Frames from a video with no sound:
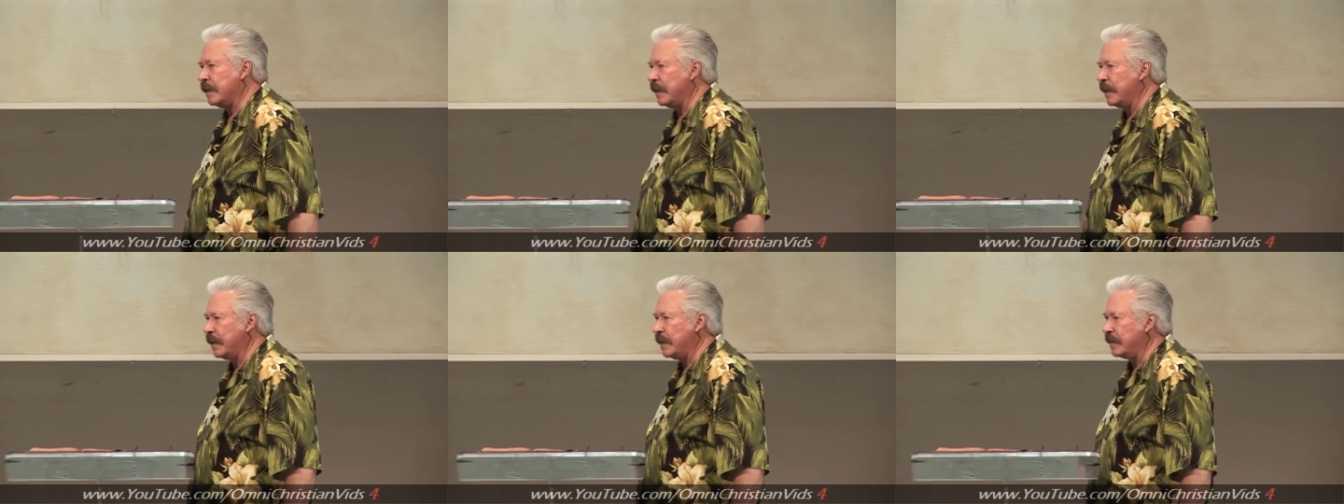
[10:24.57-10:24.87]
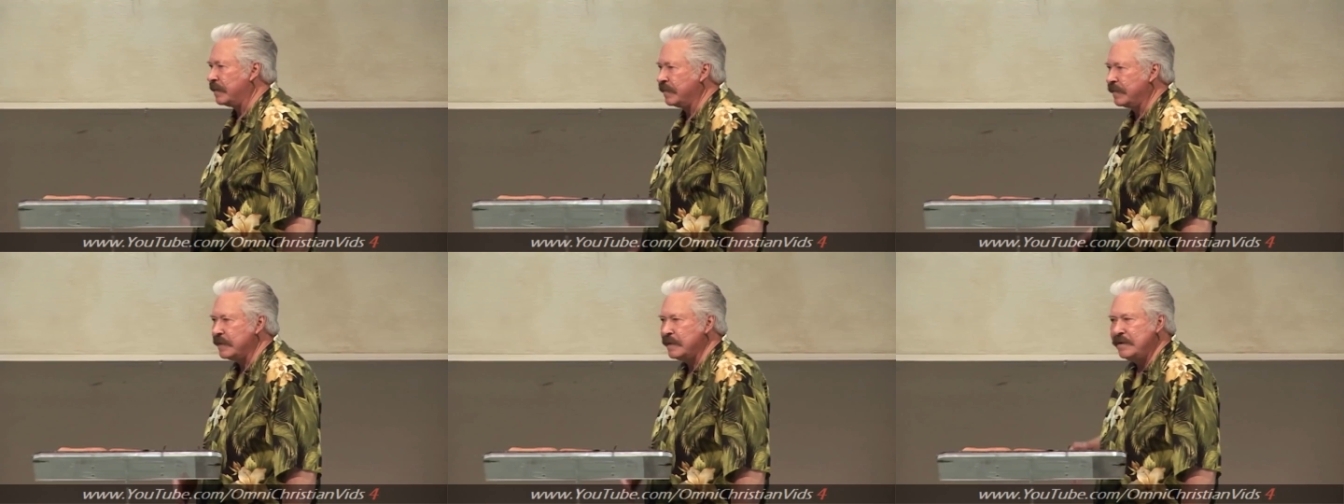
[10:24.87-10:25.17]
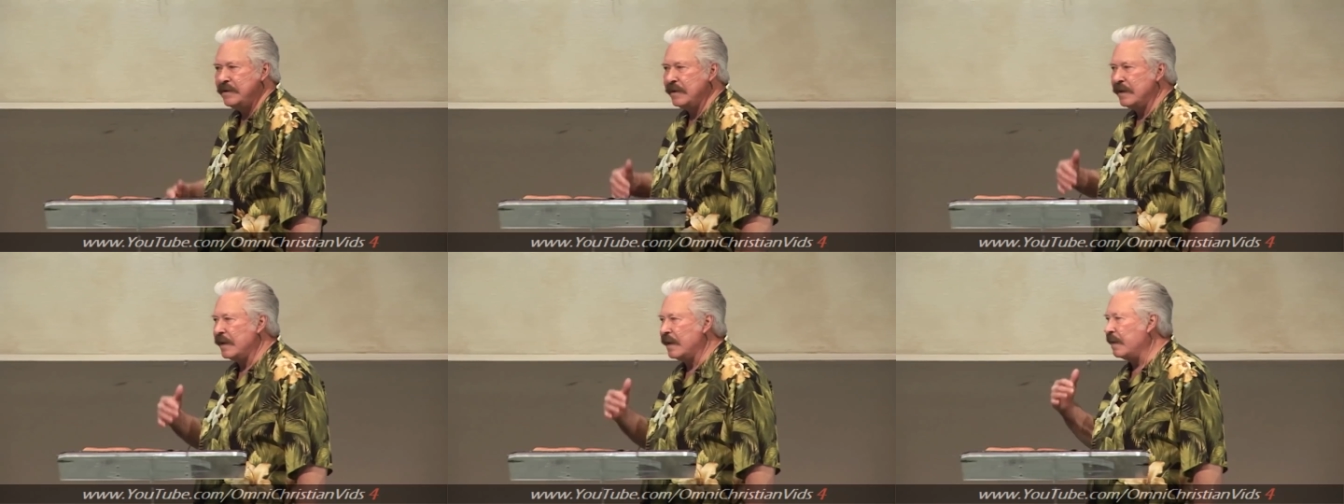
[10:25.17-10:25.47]
And
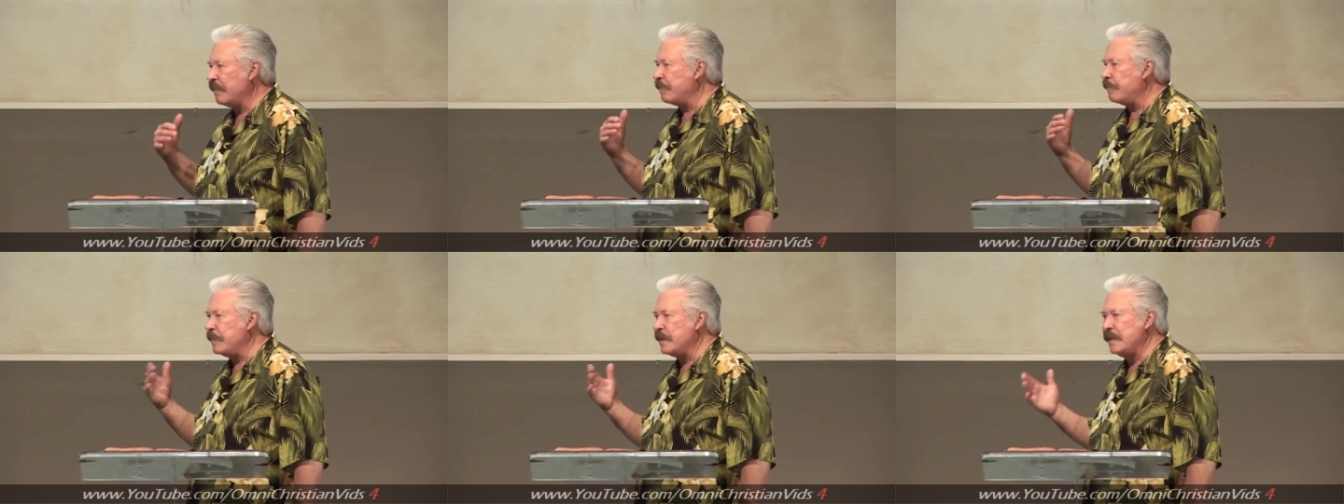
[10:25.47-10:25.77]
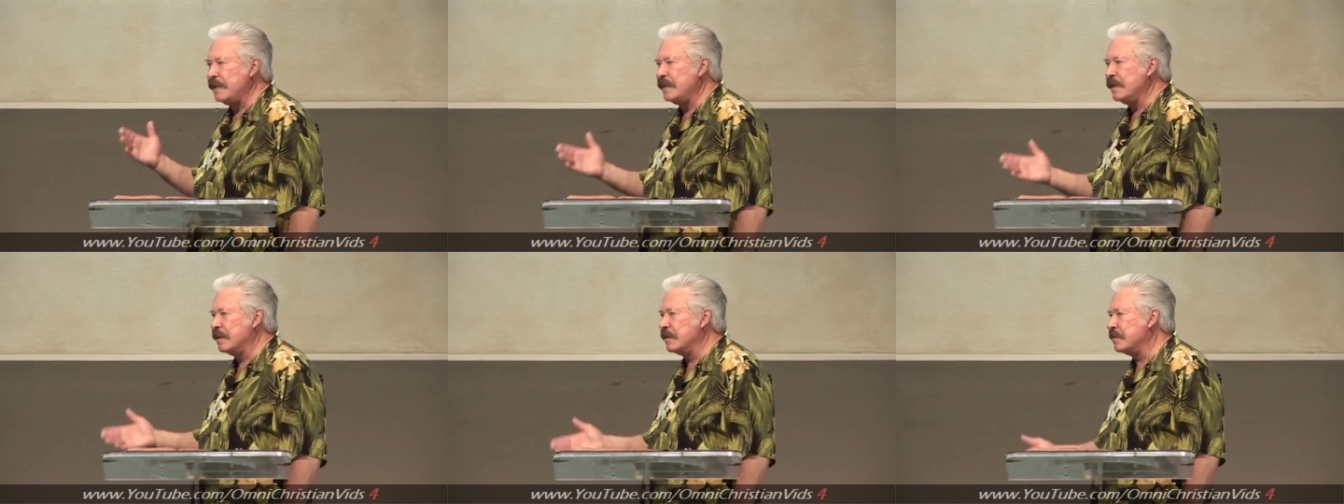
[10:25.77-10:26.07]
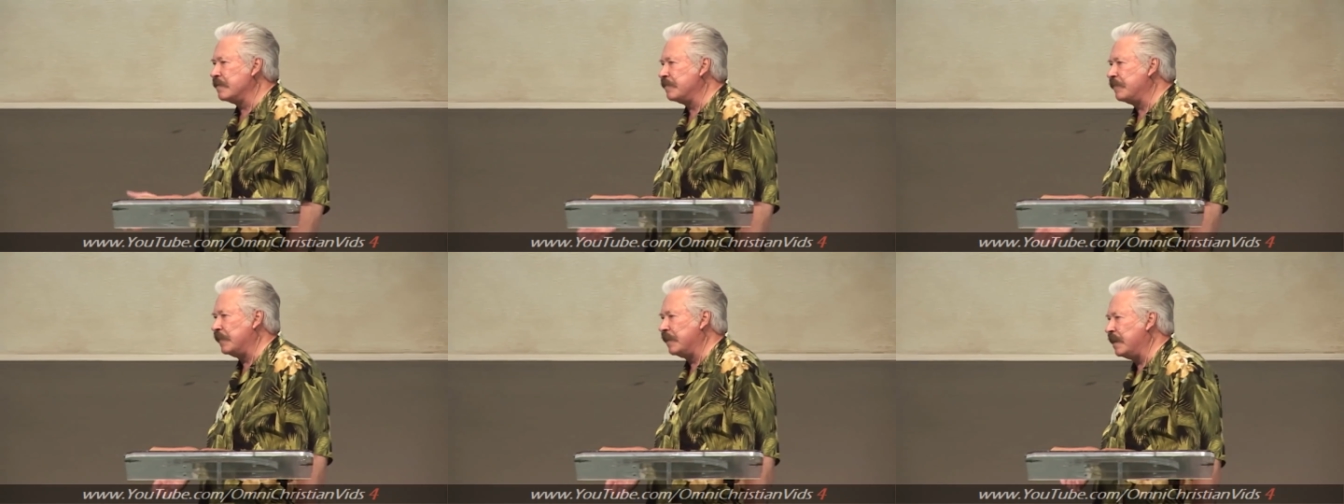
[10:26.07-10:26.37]
then you have many
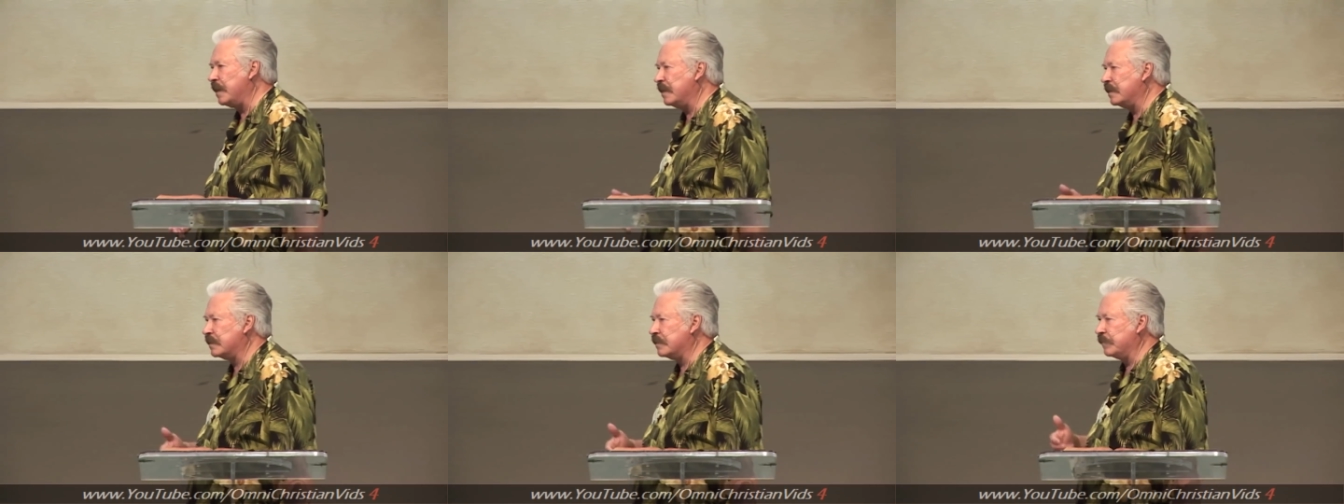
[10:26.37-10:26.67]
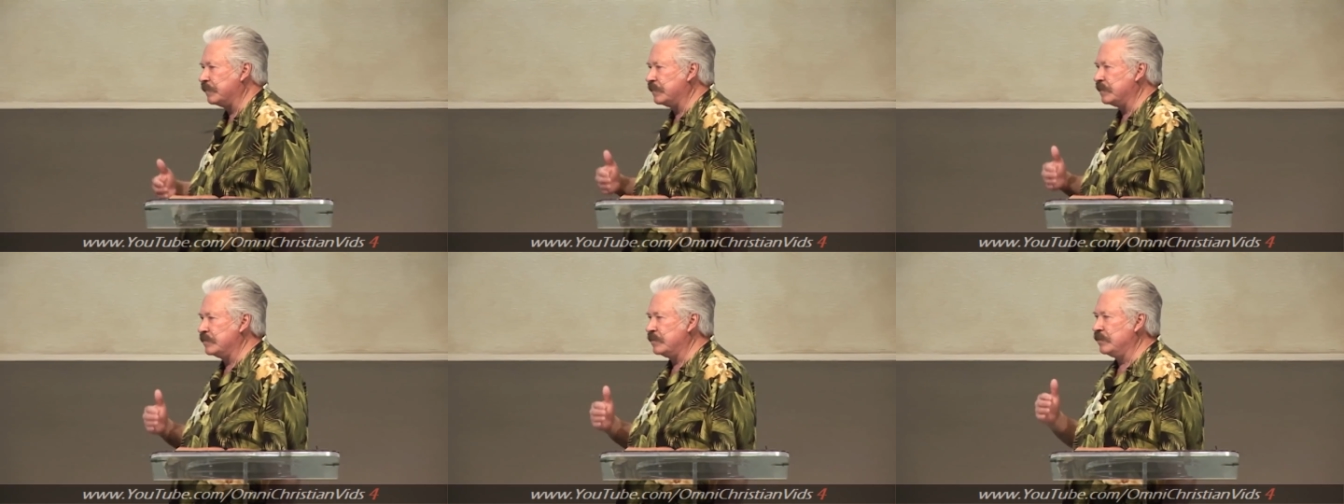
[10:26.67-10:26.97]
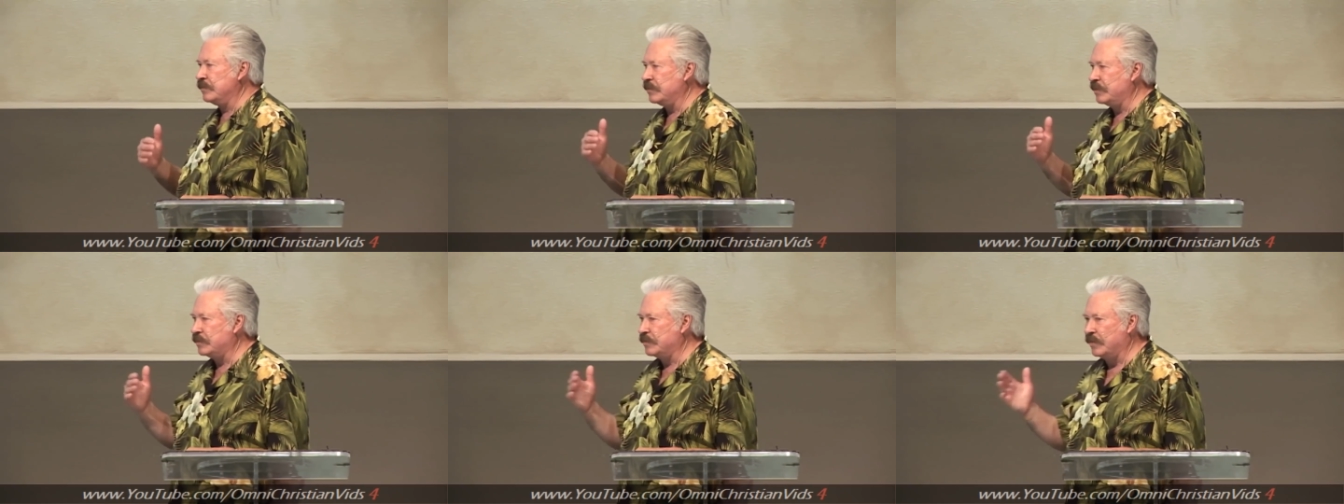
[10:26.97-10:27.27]
other
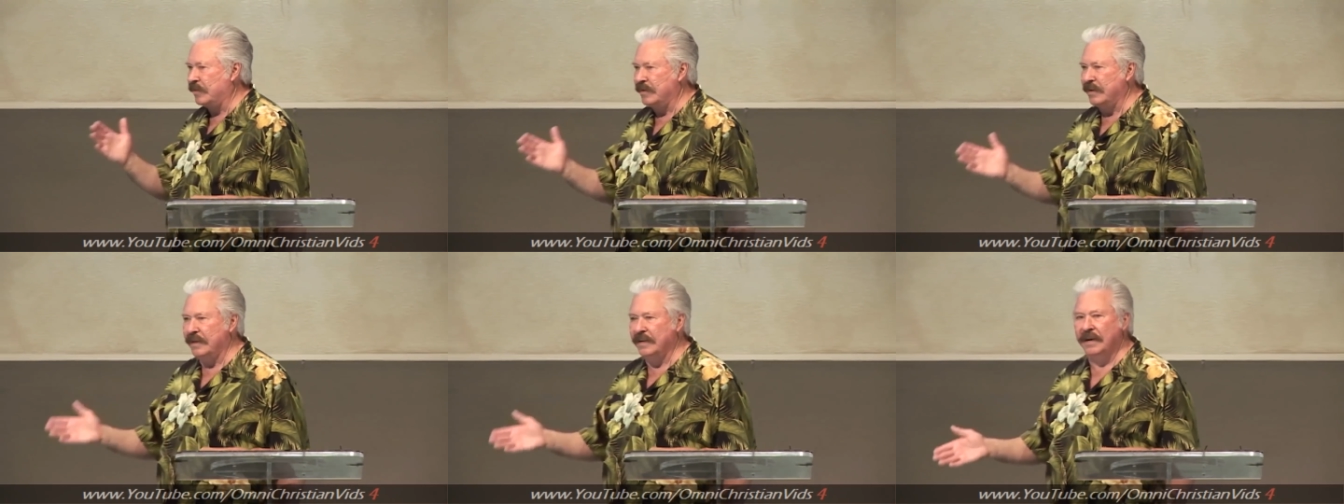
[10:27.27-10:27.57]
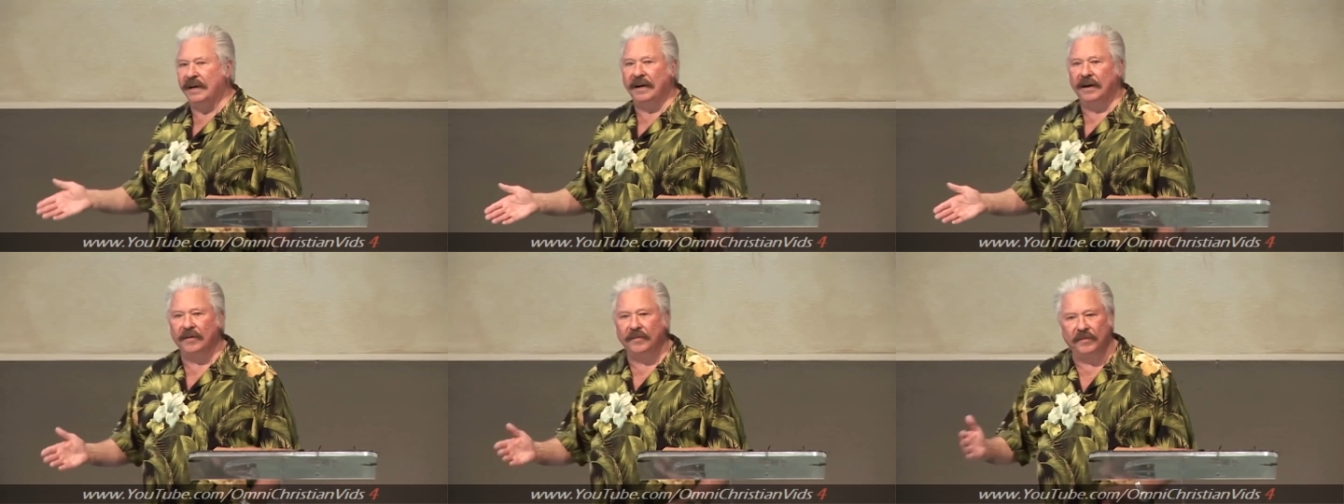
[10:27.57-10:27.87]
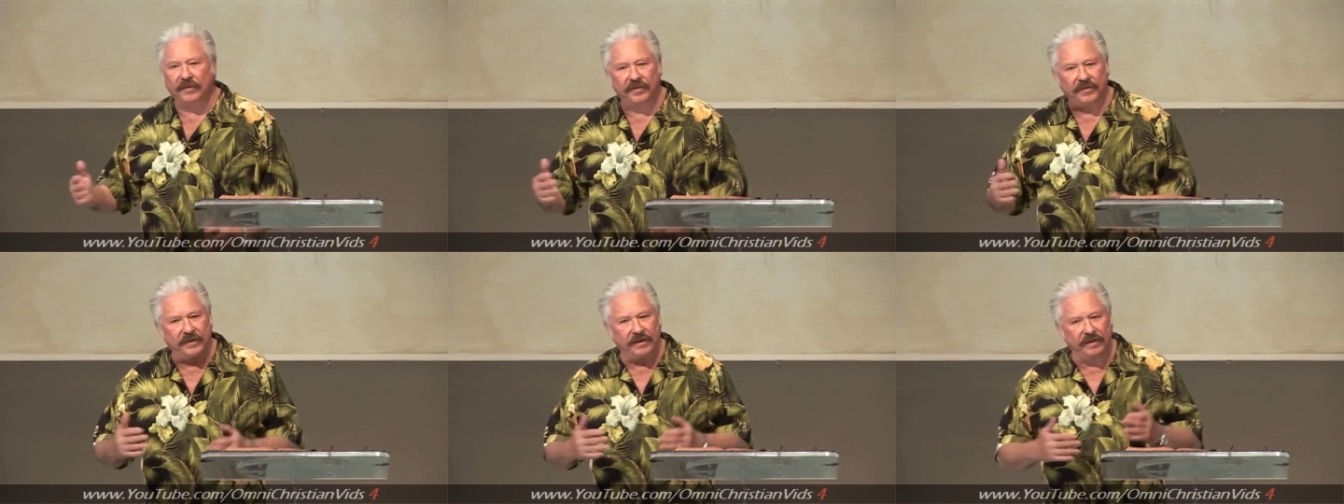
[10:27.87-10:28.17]
philosophers who started
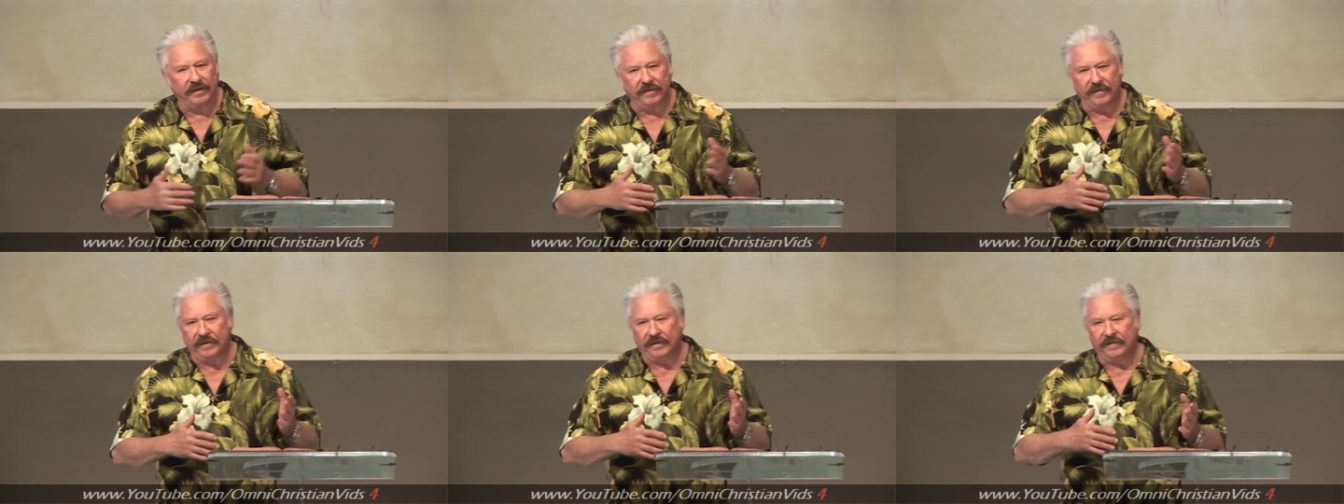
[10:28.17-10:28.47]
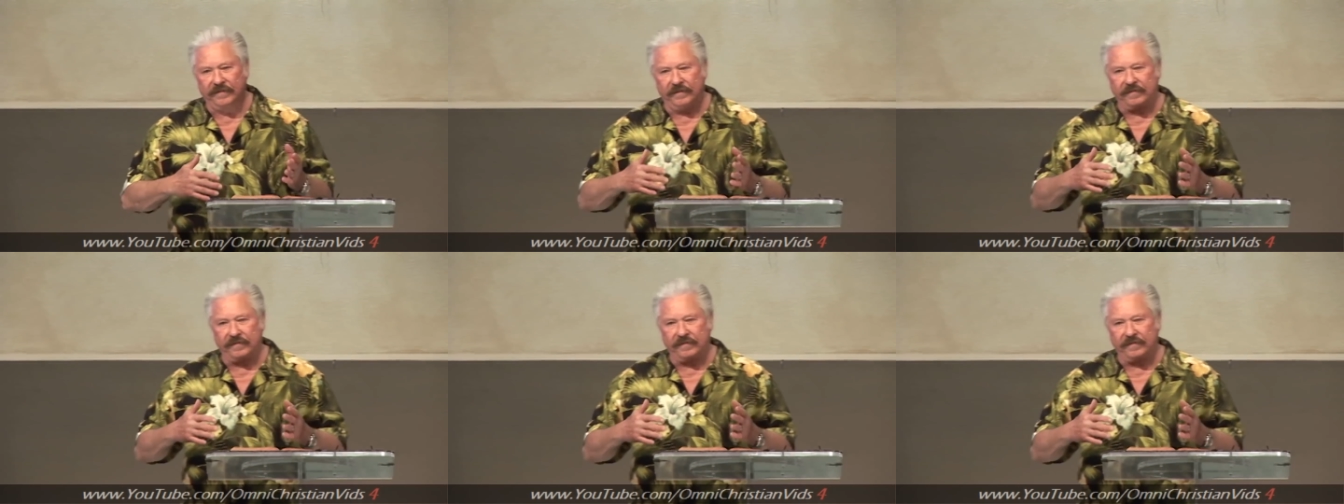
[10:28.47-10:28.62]
out with their